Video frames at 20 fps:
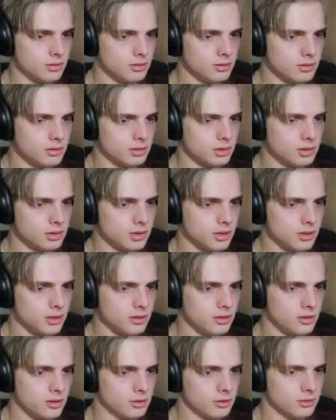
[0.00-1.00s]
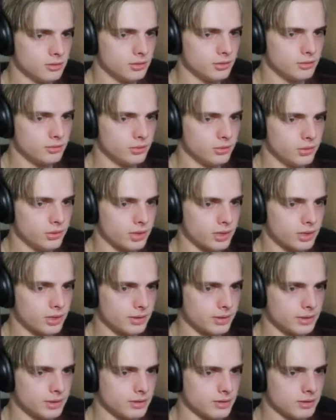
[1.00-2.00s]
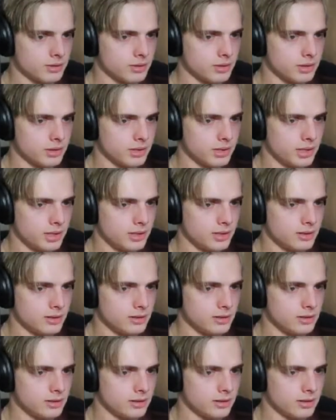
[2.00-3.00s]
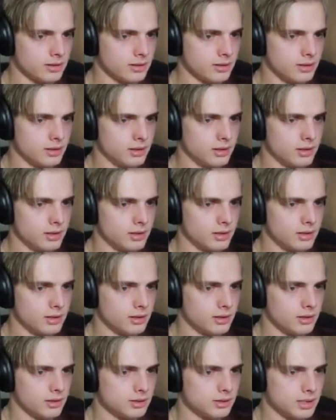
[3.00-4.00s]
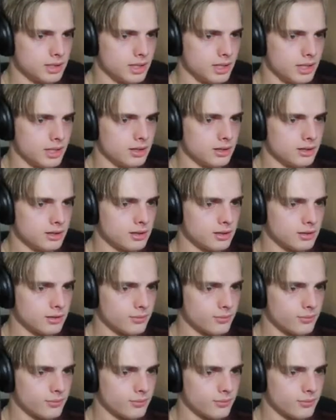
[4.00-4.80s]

Dude, shit all over the floor. Come on. Look at that. Is that an egg?